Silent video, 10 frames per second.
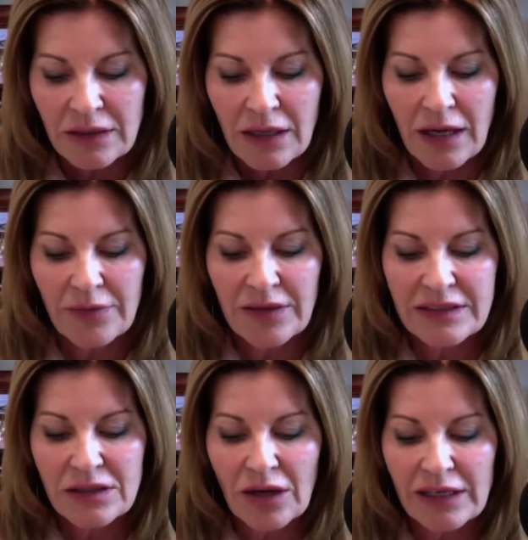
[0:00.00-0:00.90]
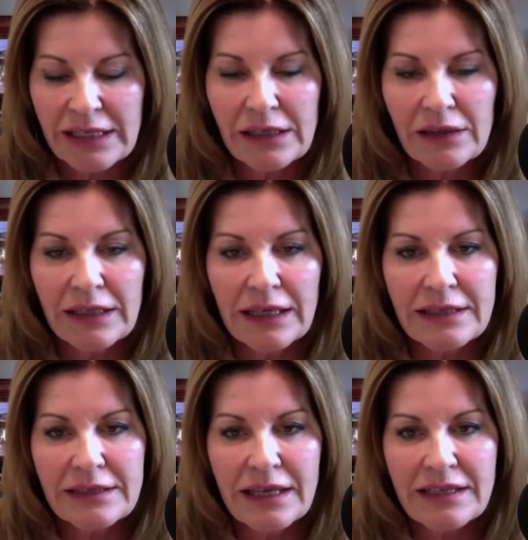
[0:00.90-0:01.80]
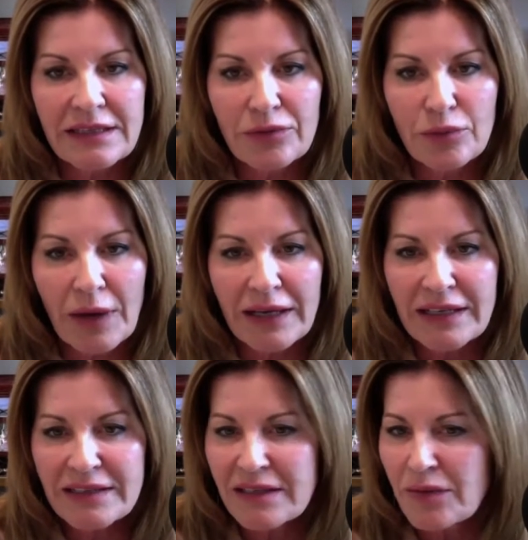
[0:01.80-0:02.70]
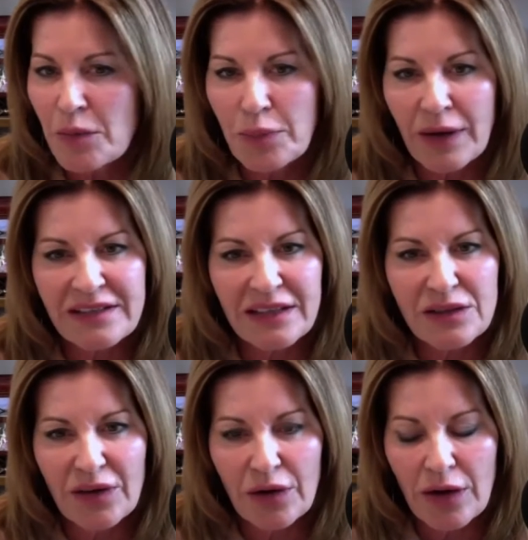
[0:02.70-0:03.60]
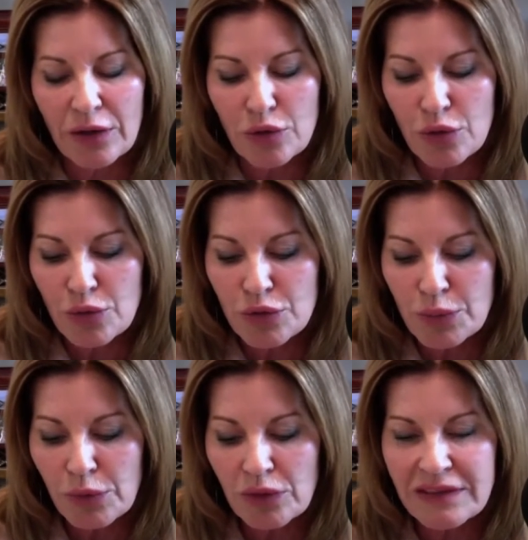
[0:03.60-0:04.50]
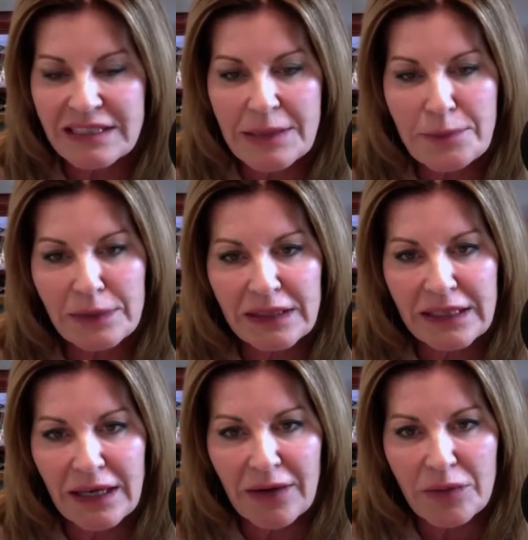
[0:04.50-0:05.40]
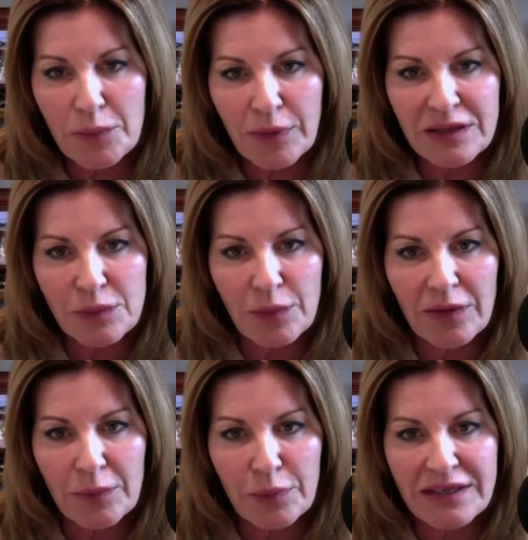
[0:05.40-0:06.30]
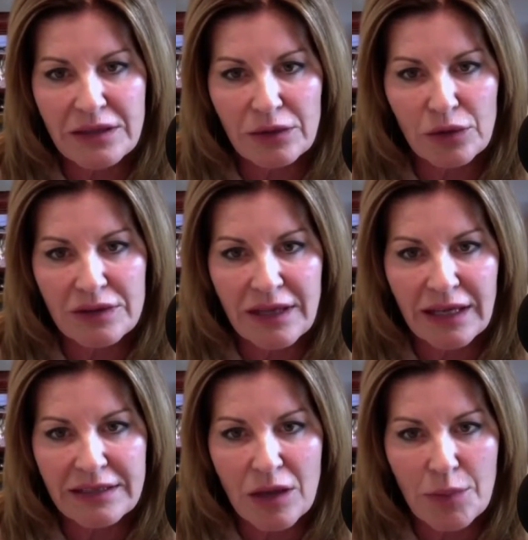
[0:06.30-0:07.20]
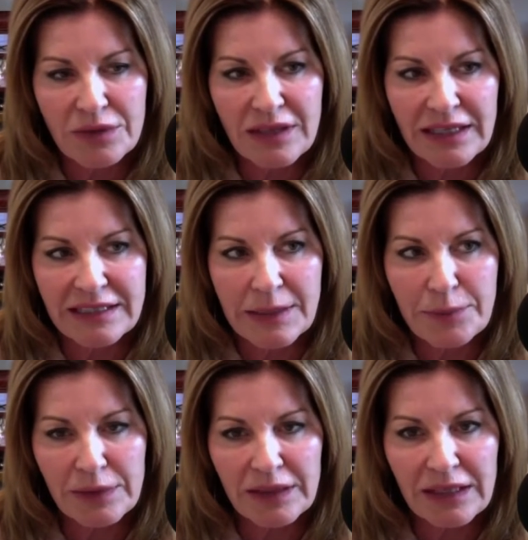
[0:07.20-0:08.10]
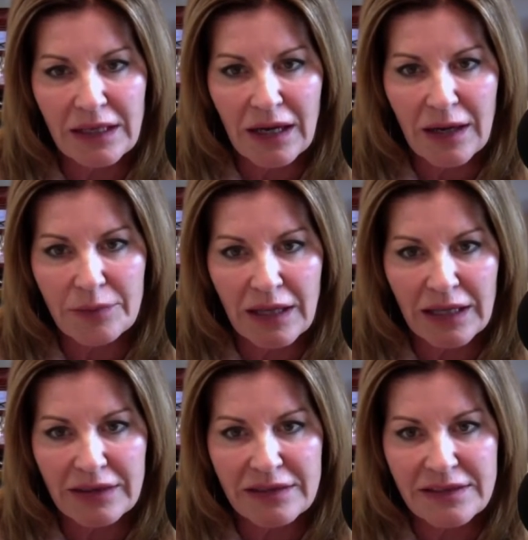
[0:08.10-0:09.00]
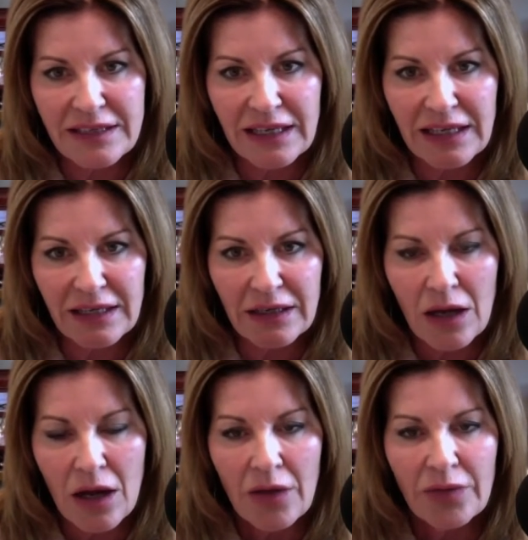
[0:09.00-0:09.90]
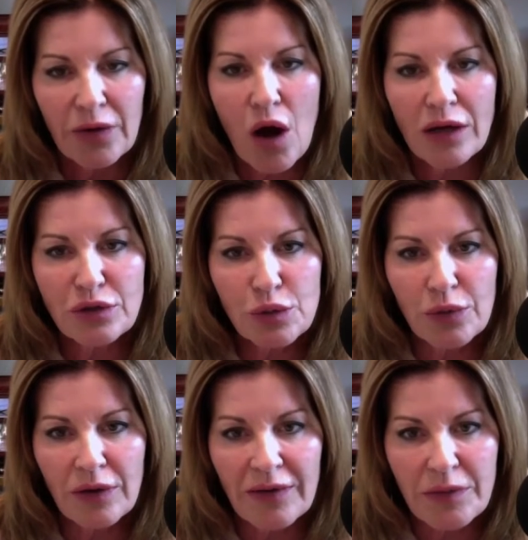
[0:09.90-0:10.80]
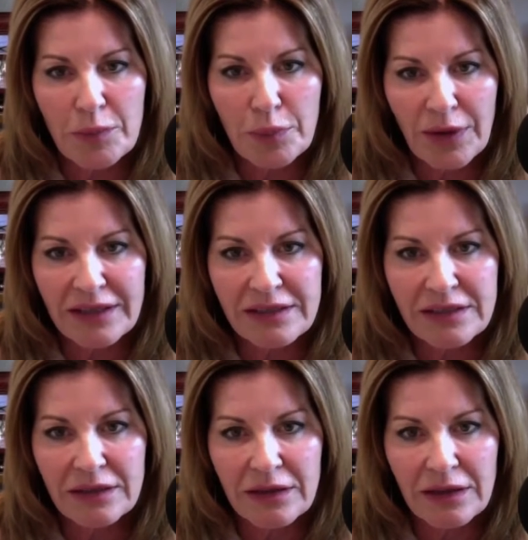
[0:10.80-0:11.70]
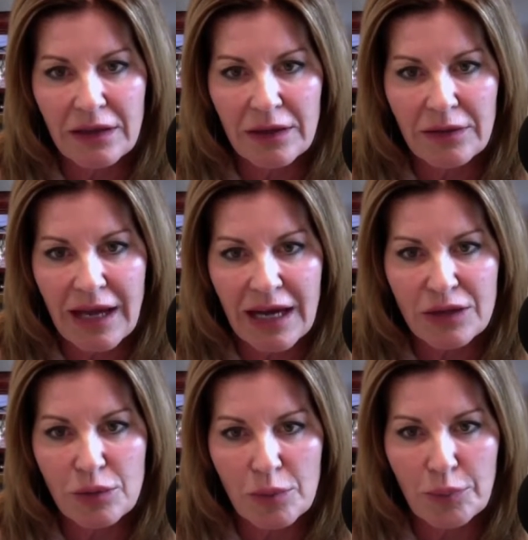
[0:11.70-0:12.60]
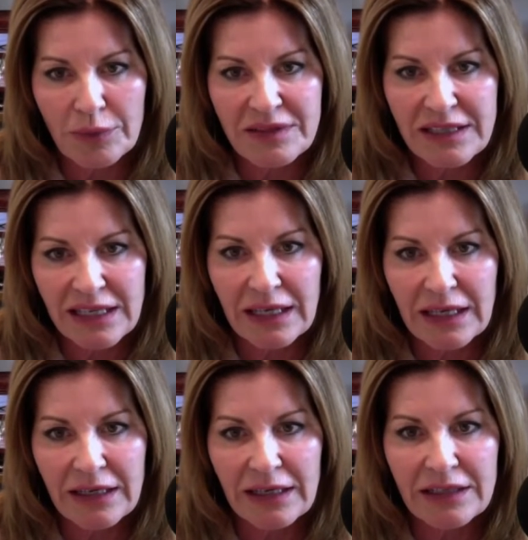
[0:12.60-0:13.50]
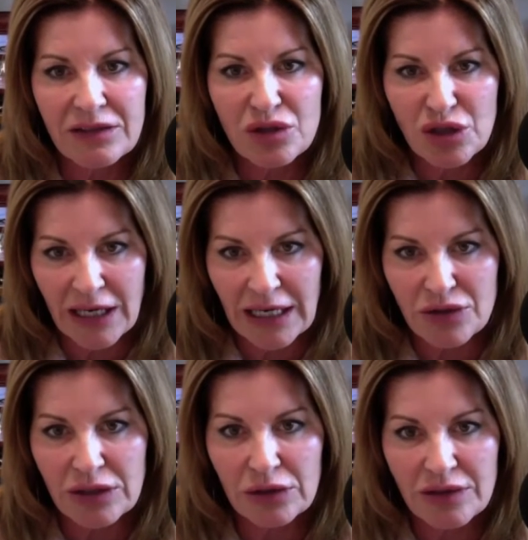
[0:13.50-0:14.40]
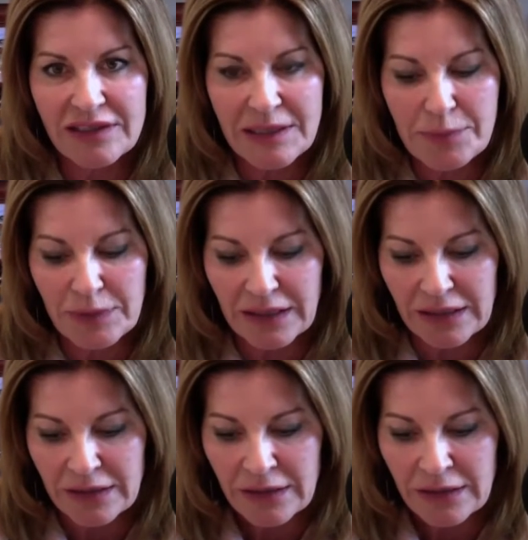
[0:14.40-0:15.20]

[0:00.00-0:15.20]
that's not healing, excessive redness of the breast that's very unusual, dimpling of the breast where the breast looks like it's almost like dimpling, like the skin, the contour of the breast, the actual skin is changed. It looks dimpling,